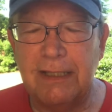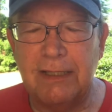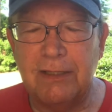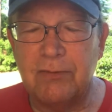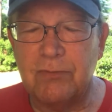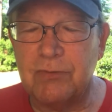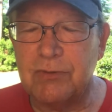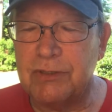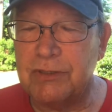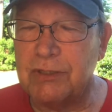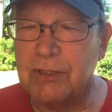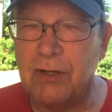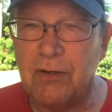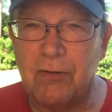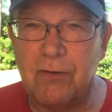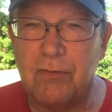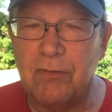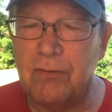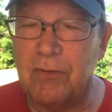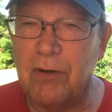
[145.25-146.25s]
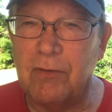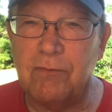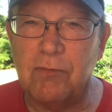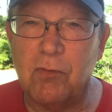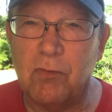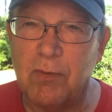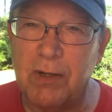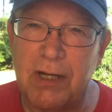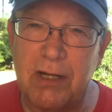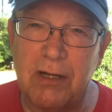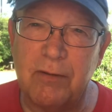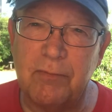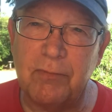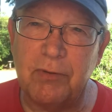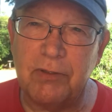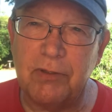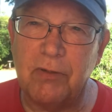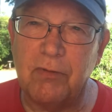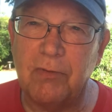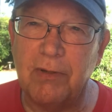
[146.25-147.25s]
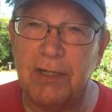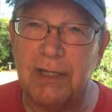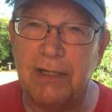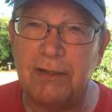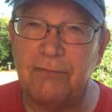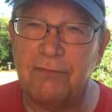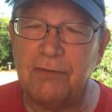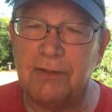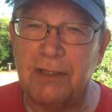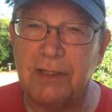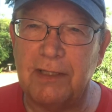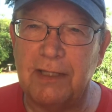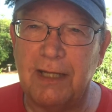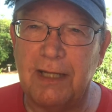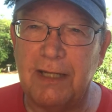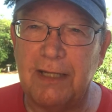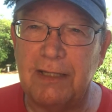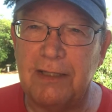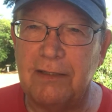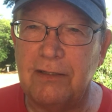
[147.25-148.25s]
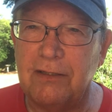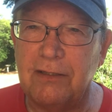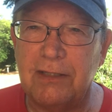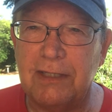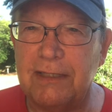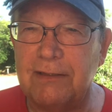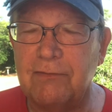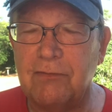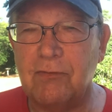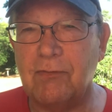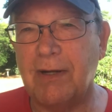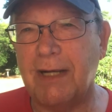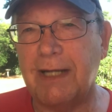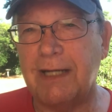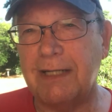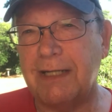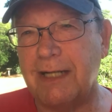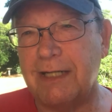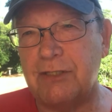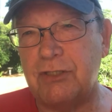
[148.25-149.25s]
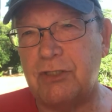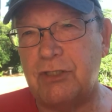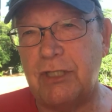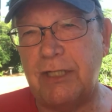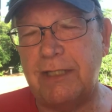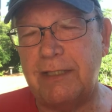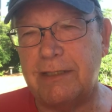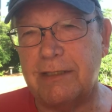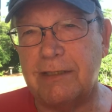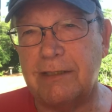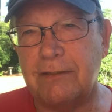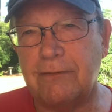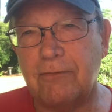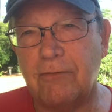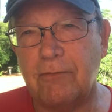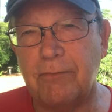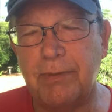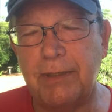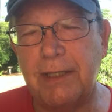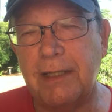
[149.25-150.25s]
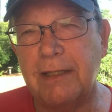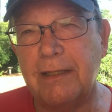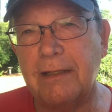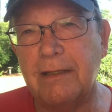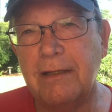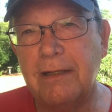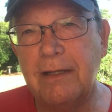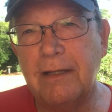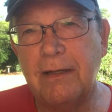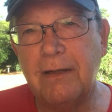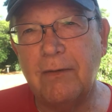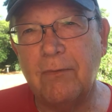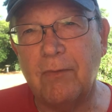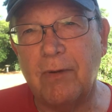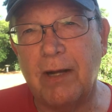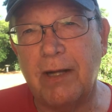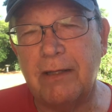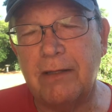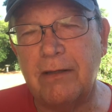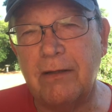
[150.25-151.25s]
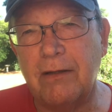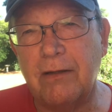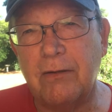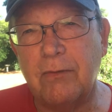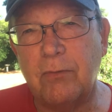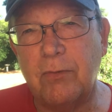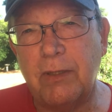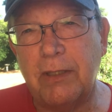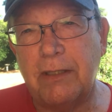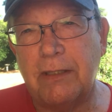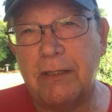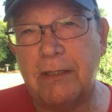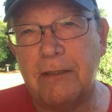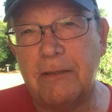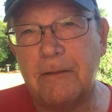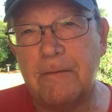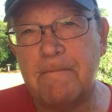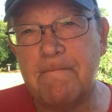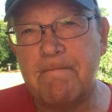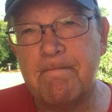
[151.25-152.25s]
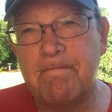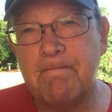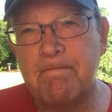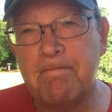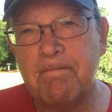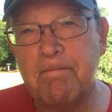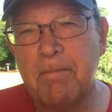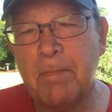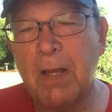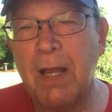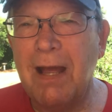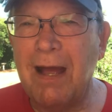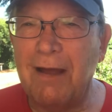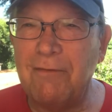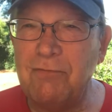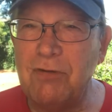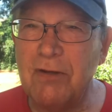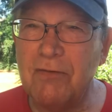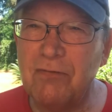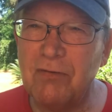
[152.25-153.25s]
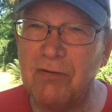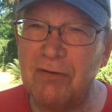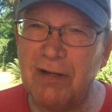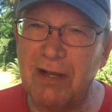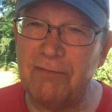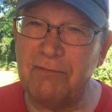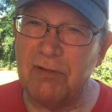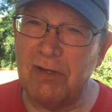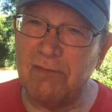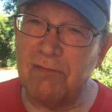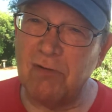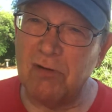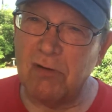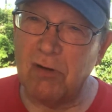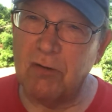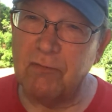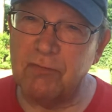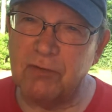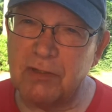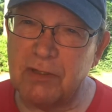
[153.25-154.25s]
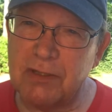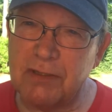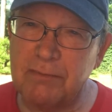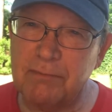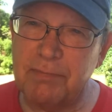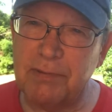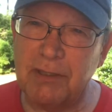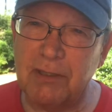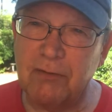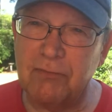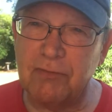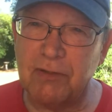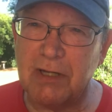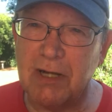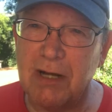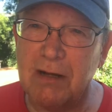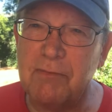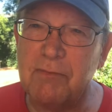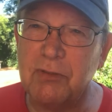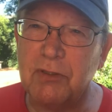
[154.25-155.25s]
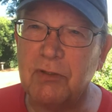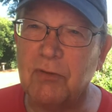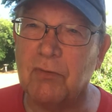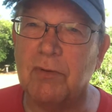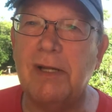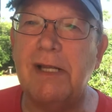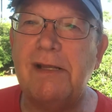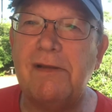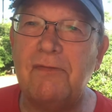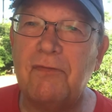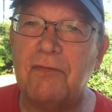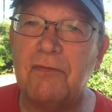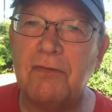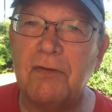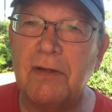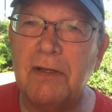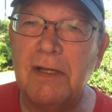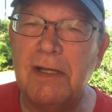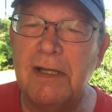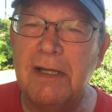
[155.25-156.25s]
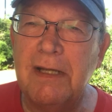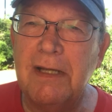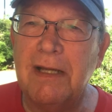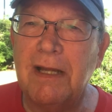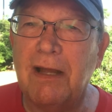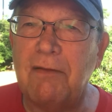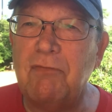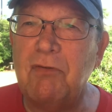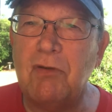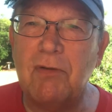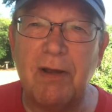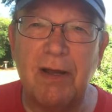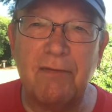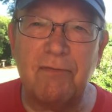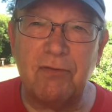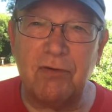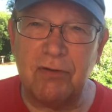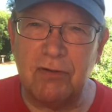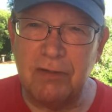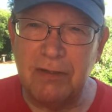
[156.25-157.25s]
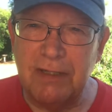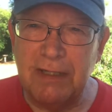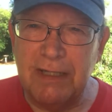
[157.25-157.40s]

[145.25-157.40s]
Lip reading: were so overwhelmed with grief that they couldn't even recognize Jesus for being right there with them. Have you ever been overcome with grief? Have you ever